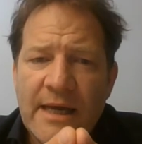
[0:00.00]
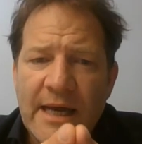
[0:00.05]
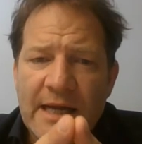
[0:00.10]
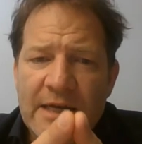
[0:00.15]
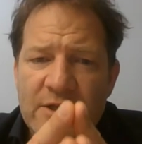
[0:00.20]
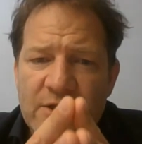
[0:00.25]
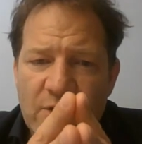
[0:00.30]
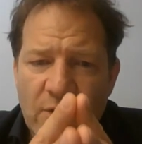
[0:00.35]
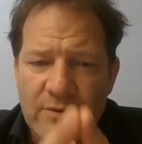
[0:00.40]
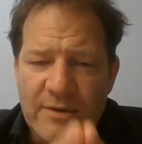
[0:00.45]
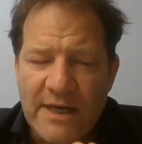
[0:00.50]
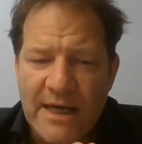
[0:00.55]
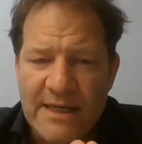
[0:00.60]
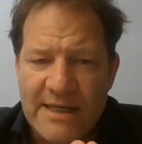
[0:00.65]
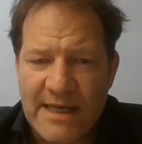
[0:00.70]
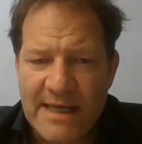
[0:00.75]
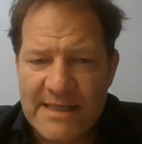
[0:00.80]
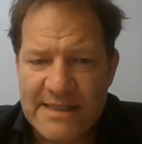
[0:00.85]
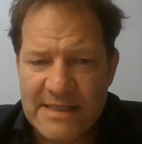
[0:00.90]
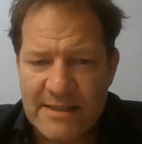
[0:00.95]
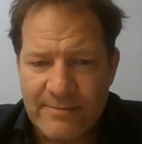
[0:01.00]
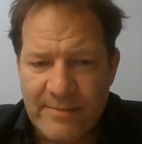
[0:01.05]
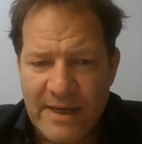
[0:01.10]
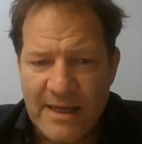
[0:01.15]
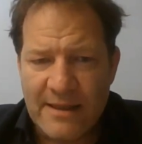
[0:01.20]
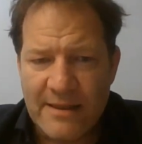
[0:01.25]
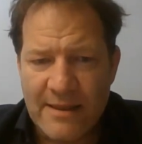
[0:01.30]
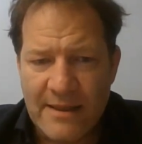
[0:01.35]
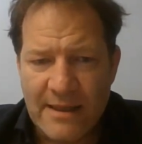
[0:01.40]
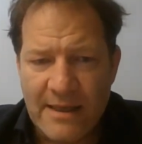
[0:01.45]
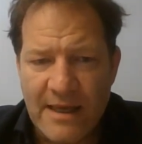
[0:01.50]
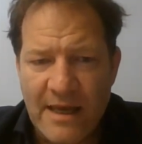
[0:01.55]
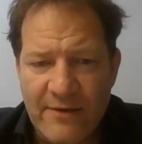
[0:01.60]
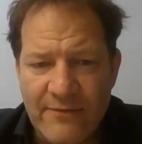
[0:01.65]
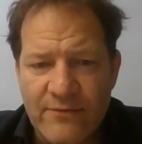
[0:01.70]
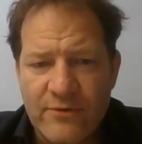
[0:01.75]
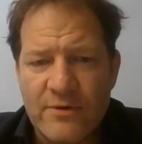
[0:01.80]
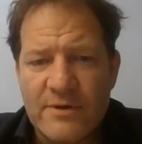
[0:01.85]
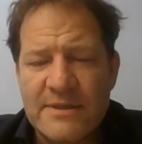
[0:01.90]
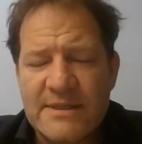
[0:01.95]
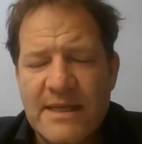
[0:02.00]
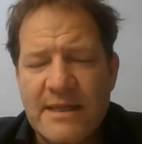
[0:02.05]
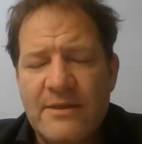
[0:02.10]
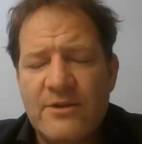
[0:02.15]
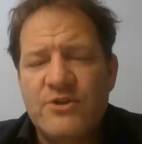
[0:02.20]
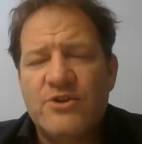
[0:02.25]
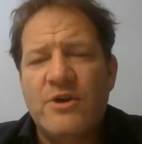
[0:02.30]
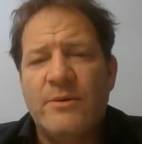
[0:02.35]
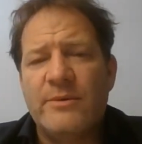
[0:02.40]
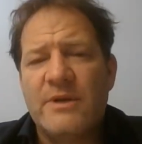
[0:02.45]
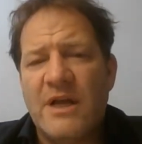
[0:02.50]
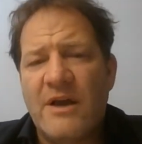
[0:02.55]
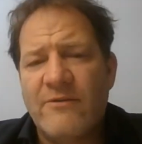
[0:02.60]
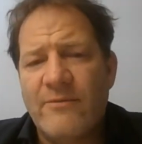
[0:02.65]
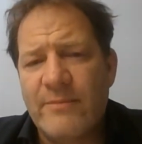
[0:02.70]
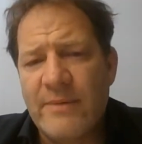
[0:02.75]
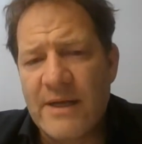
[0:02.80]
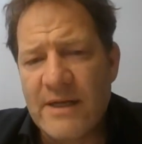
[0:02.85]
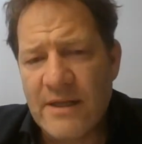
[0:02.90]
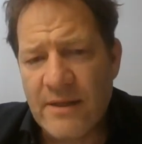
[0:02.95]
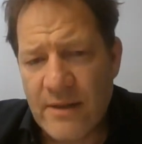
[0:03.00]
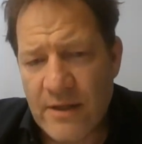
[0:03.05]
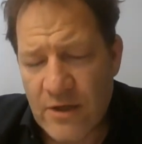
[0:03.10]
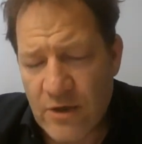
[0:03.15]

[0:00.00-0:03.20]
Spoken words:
and don't underestimate the effort that the German government and the